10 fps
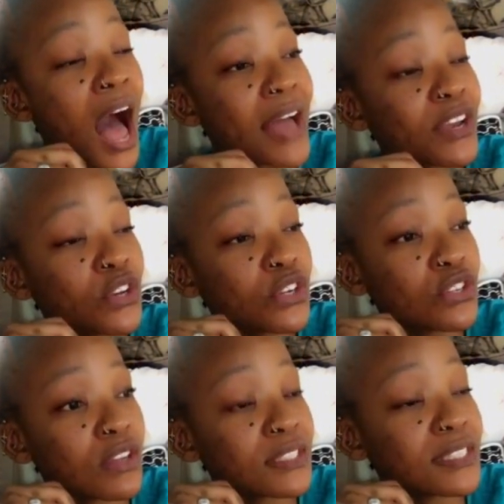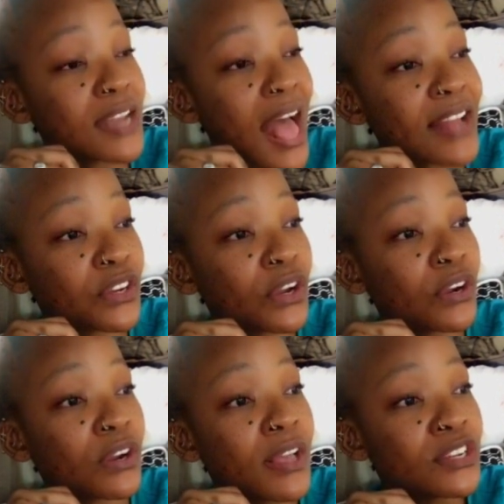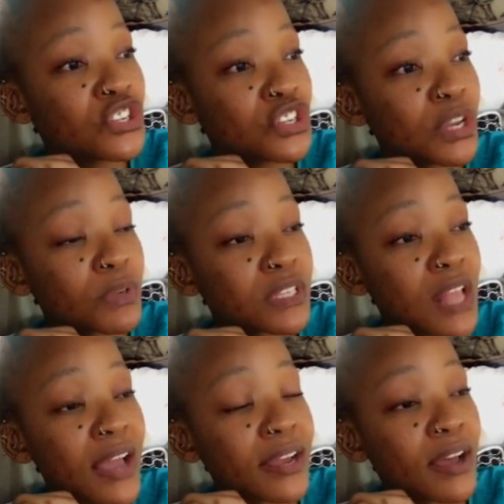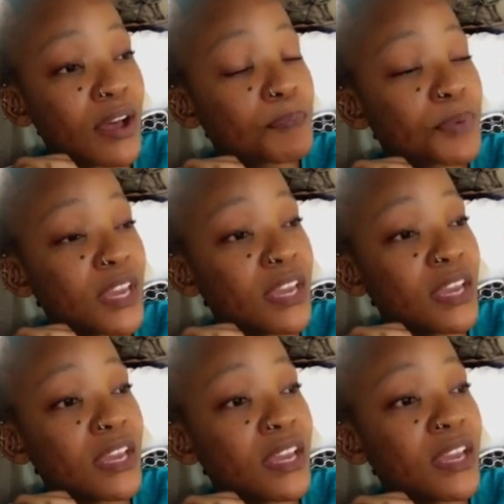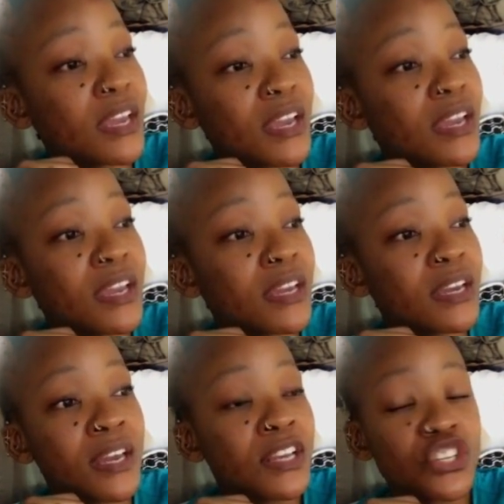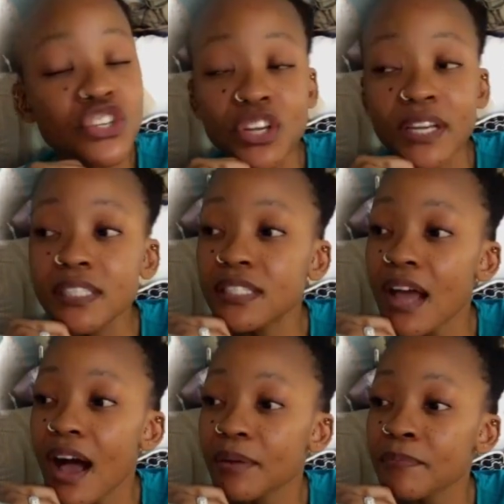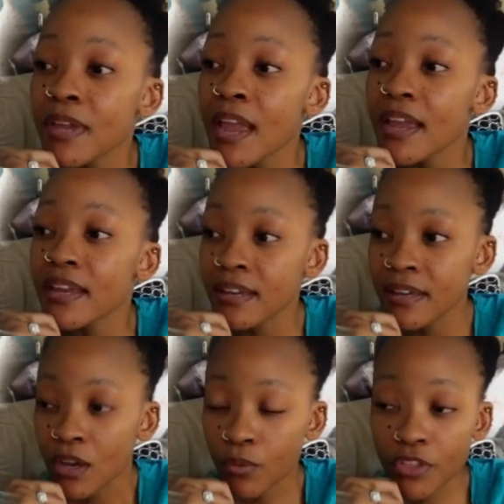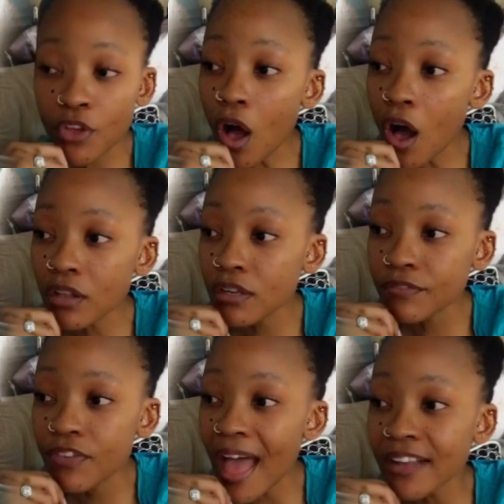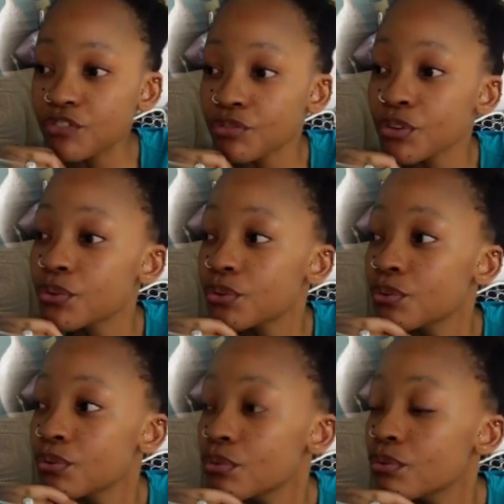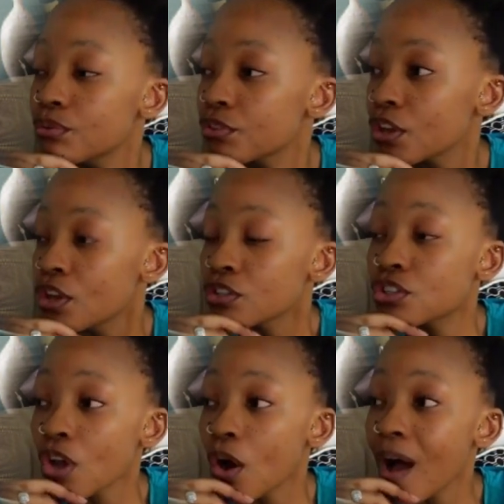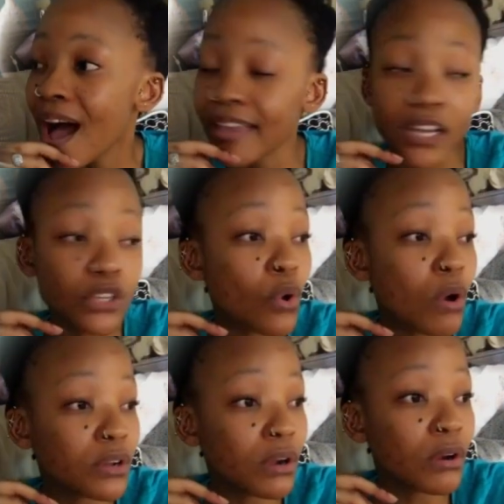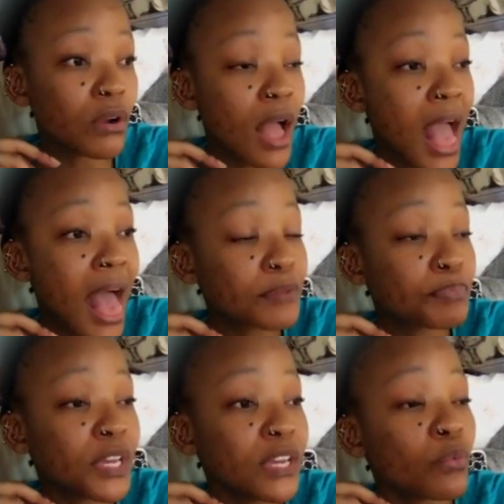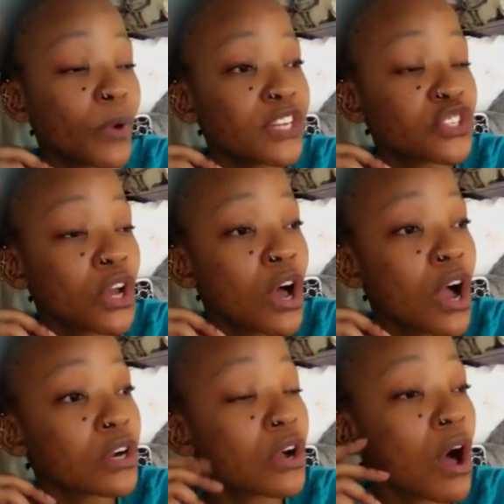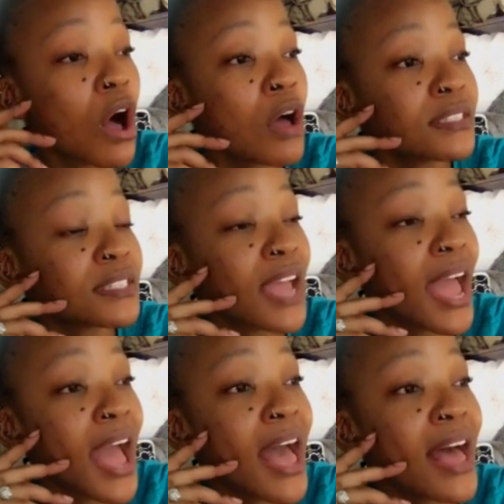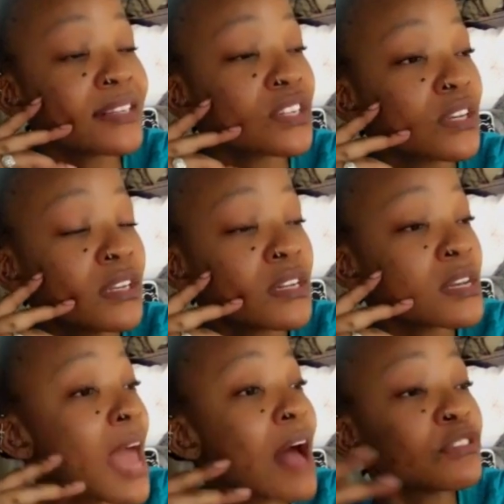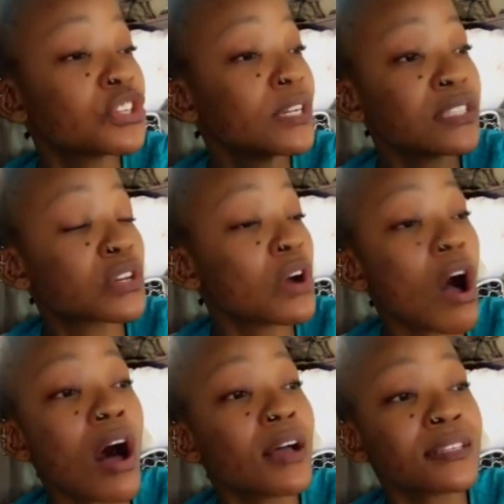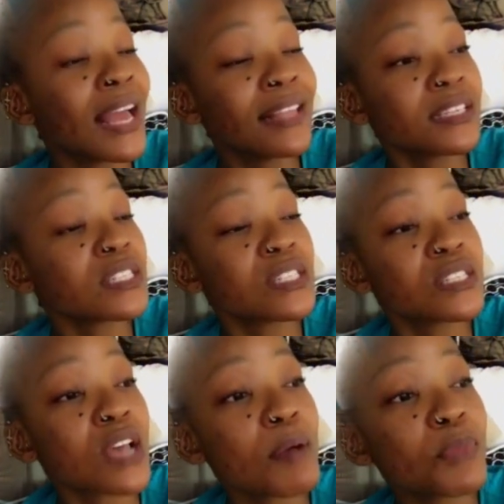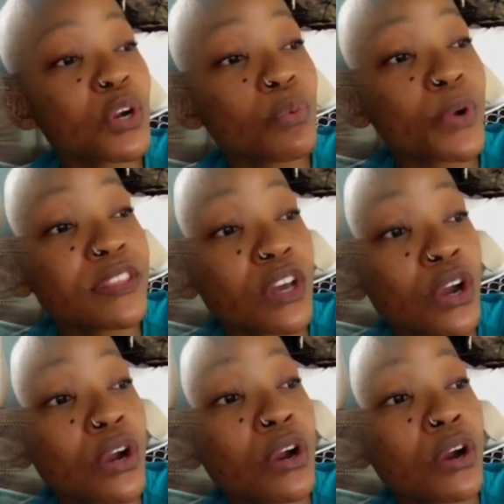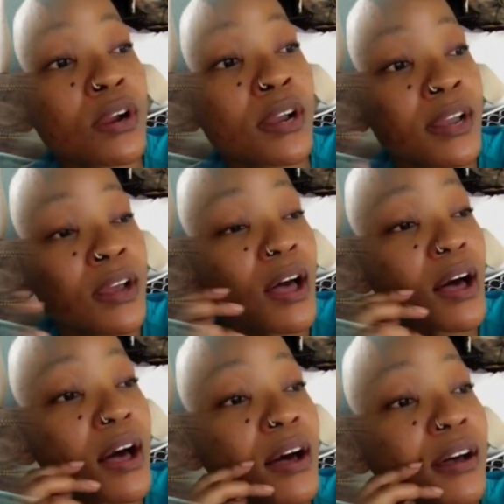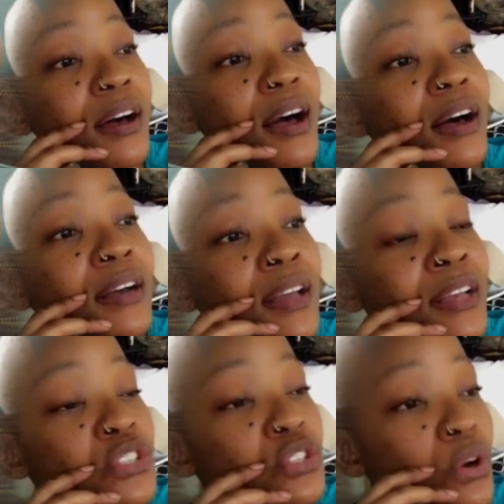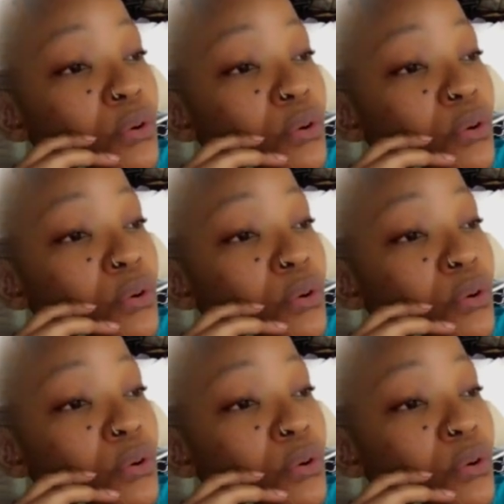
I could not stand her, she was like a bee. She stung me with all of that truth, so I ignored her and bewitched her content. Now she's gone and the summer with her. So